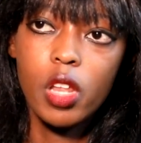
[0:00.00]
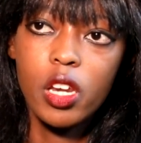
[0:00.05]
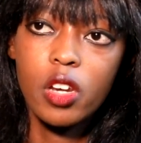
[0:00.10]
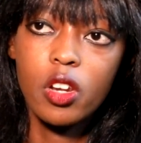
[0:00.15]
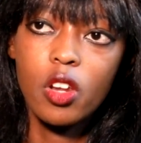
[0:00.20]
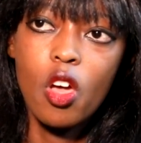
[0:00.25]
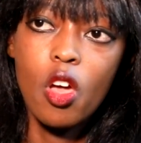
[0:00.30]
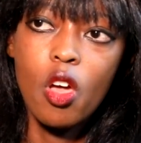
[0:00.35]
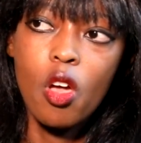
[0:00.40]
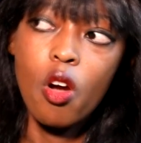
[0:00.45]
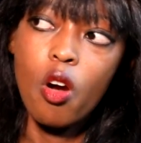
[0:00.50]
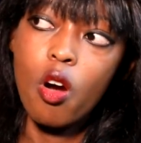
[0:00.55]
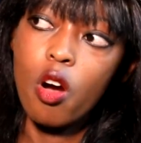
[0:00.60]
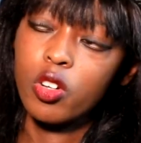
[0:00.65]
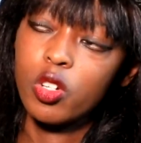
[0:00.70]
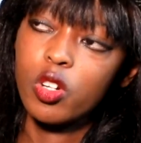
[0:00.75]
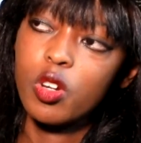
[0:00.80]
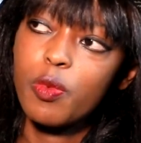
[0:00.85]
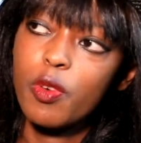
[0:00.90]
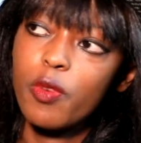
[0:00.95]
And
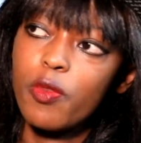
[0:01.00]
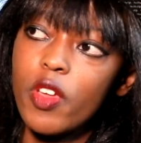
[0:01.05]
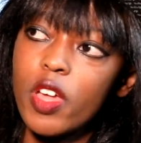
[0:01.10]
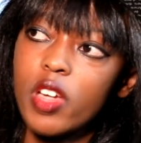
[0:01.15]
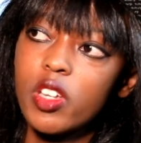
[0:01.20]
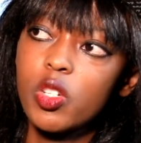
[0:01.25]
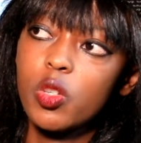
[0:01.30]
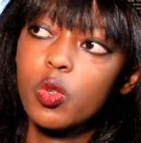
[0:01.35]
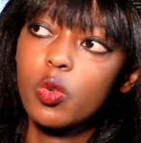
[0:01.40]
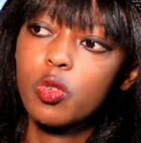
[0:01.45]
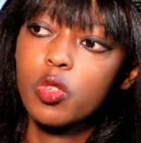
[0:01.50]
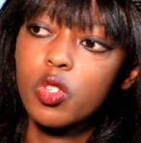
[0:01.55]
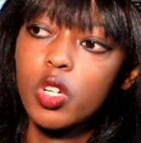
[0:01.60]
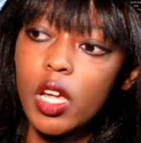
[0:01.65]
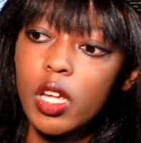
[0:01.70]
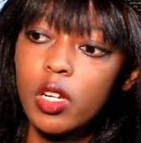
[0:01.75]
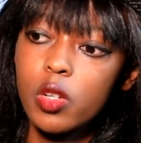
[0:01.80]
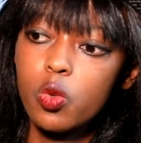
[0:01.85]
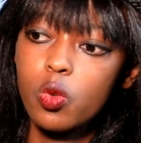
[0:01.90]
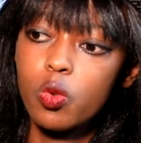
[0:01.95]
on top of that,
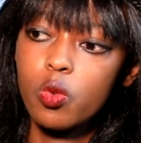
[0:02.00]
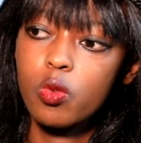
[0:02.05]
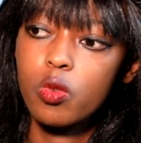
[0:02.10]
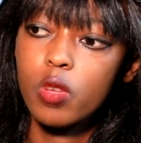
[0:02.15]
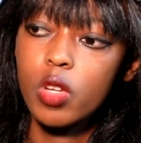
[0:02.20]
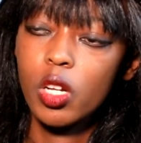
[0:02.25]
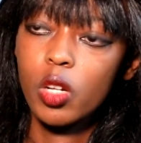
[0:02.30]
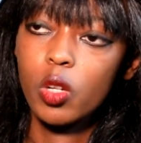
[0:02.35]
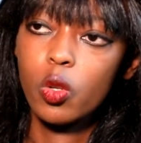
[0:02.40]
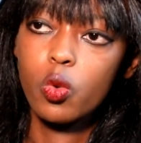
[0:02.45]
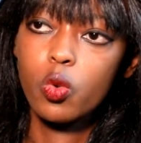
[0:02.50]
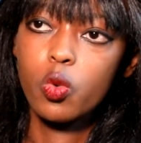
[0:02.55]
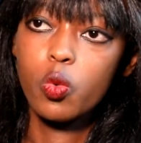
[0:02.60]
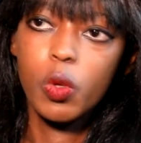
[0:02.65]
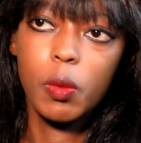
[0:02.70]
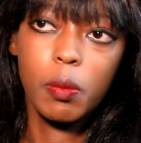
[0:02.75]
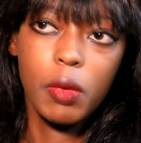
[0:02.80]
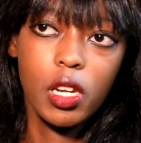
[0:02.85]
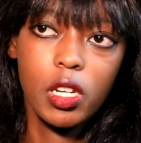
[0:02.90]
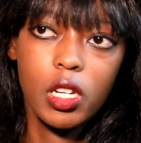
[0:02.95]
try to include
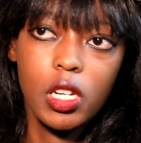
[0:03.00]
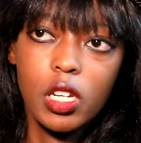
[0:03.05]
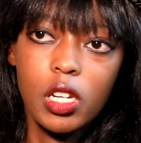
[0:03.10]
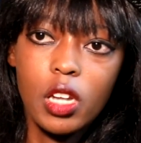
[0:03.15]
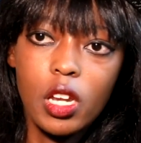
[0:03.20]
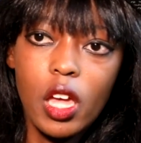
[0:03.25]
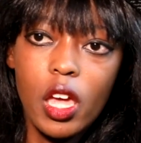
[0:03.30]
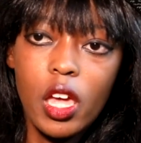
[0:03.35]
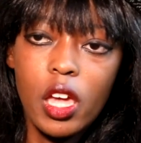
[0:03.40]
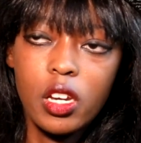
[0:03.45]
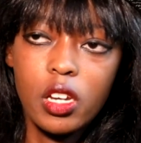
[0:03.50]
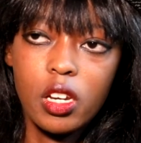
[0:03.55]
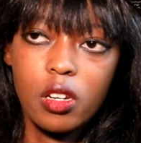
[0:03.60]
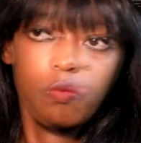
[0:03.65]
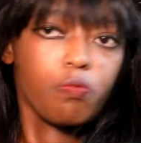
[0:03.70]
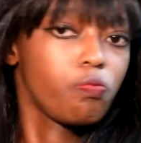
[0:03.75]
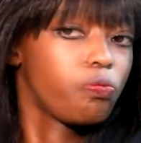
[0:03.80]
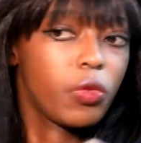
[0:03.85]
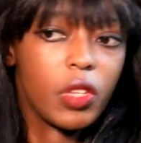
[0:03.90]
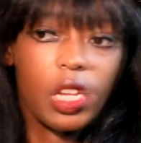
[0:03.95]
women in
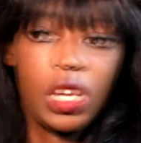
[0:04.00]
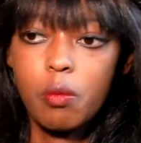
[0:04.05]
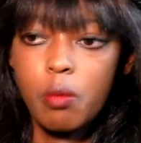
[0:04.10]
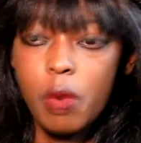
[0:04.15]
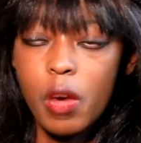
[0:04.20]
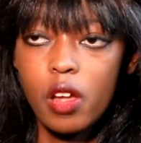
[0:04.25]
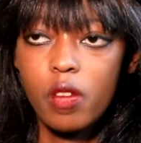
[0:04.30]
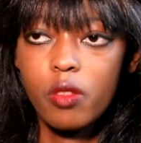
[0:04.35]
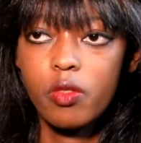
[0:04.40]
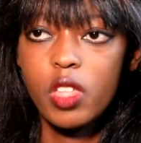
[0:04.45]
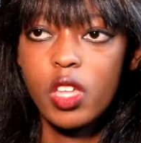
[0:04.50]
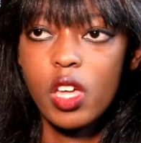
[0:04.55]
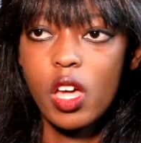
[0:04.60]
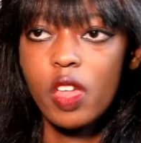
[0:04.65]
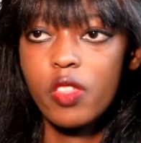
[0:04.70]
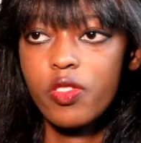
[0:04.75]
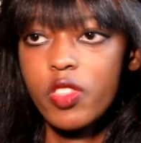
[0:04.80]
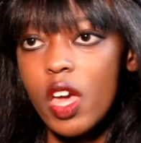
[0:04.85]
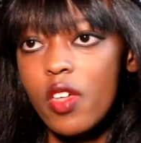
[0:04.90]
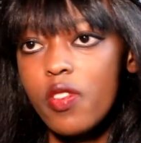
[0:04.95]
and
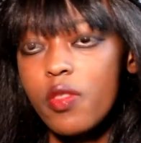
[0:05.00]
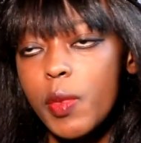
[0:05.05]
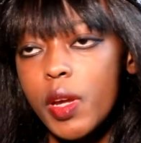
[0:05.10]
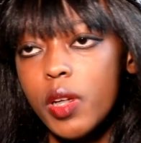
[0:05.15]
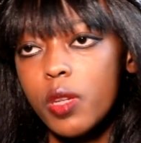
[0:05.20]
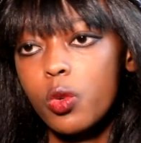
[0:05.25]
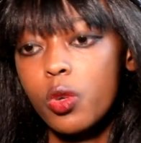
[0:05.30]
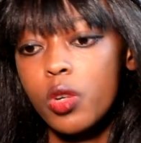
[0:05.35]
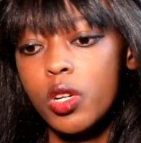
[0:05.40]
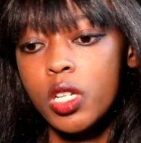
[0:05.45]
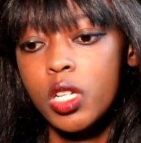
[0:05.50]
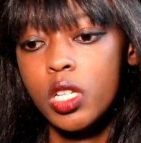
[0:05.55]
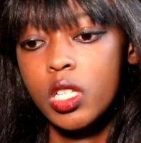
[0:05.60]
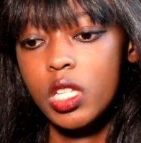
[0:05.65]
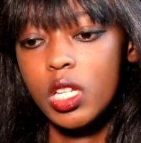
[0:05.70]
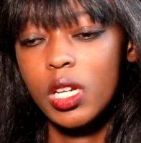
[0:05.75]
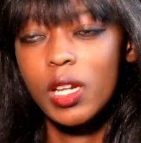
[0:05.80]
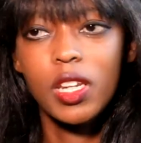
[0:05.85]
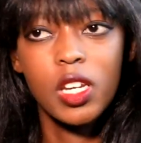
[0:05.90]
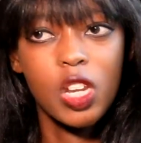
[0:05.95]
the other
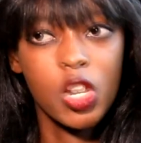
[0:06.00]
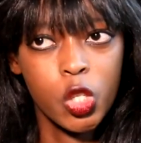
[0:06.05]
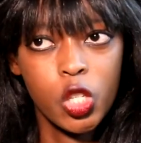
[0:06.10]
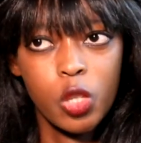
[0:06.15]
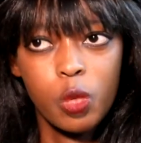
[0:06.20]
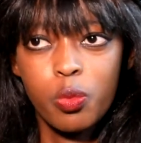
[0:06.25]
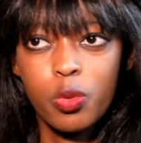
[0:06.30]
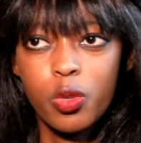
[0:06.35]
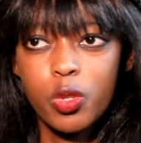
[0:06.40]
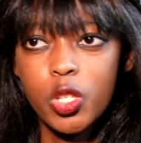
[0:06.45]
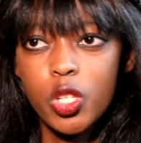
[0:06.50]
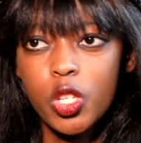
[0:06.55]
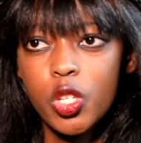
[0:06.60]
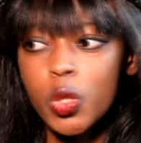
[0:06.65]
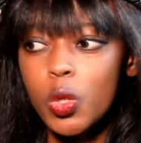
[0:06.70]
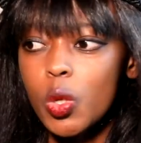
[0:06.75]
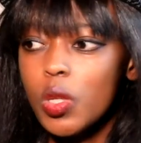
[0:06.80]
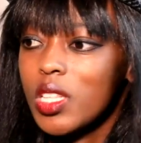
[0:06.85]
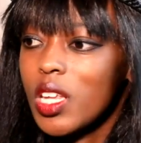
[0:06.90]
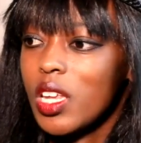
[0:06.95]
minorities in leadership
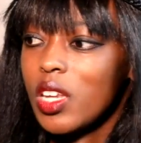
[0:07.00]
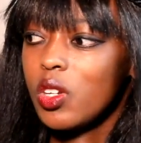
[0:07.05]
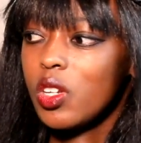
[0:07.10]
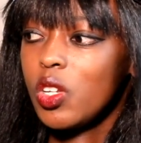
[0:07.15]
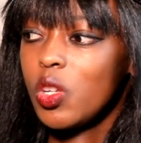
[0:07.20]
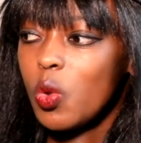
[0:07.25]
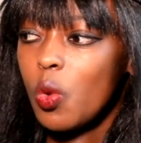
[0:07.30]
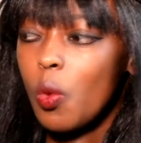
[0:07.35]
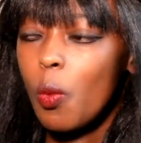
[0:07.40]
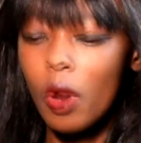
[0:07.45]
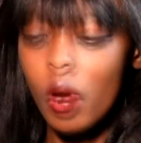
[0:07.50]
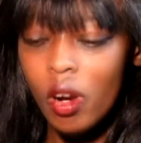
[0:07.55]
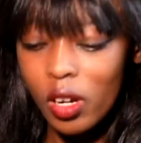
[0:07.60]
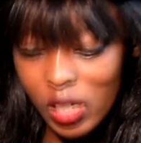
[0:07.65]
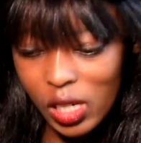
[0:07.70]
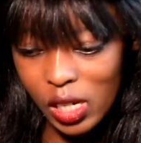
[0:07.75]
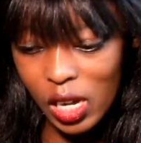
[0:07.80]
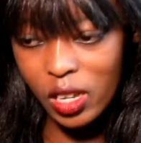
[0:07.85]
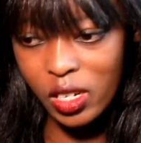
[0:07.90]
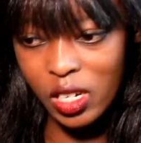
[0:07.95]
positions, and
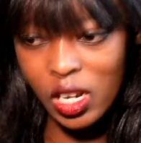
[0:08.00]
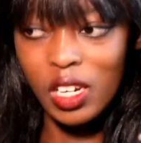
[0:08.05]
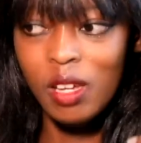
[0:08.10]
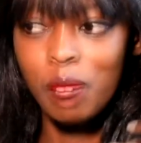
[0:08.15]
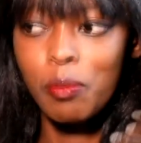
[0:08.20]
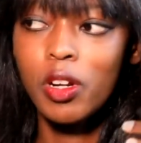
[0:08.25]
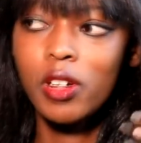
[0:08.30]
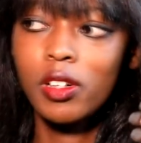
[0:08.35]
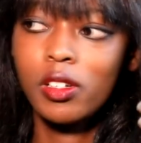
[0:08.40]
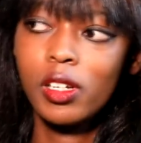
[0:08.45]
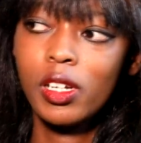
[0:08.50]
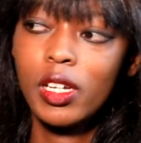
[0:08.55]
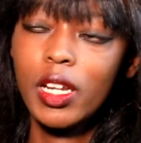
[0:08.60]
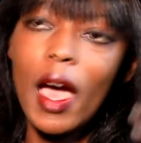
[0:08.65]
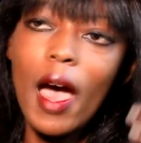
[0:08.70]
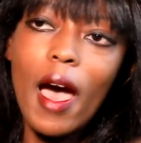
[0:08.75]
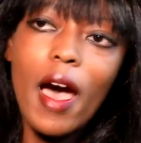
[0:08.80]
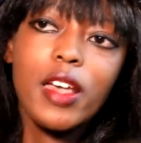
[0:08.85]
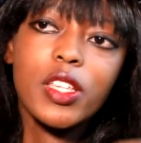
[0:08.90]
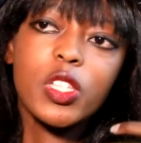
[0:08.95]

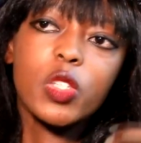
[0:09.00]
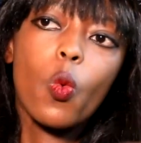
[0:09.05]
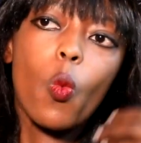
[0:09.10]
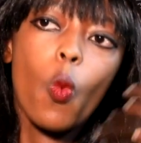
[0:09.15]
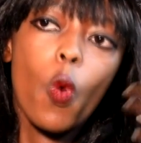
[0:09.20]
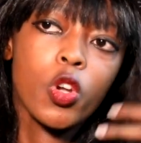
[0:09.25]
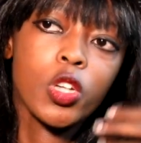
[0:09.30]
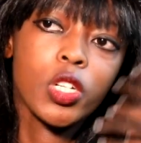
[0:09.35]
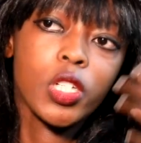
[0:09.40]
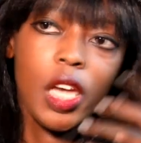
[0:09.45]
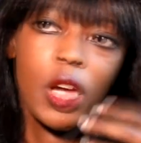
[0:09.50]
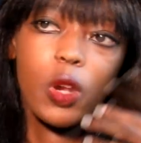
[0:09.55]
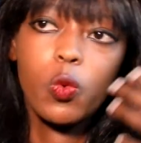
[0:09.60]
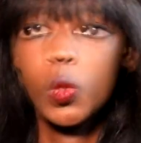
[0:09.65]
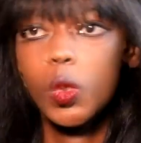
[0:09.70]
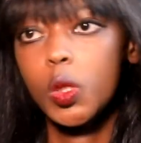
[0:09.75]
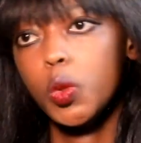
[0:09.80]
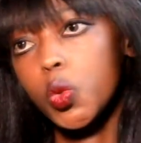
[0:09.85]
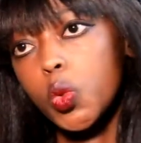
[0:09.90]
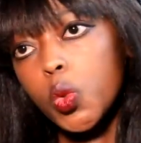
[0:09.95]
deliberately ask what
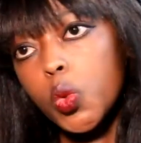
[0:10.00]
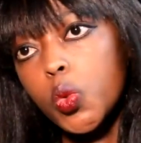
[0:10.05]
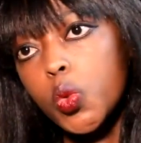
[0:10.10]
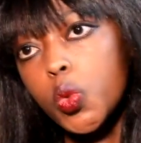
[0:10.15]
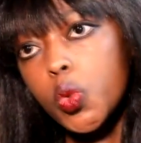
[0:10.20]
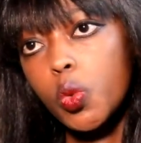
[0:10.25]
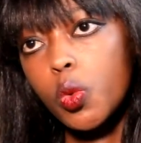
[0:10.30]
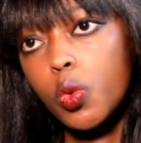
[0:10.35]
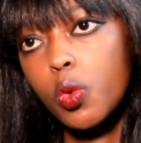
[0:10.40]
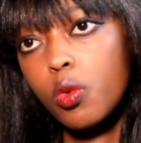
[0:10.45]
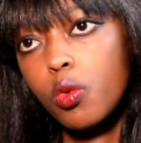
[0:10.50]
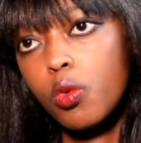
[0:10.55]
can we do to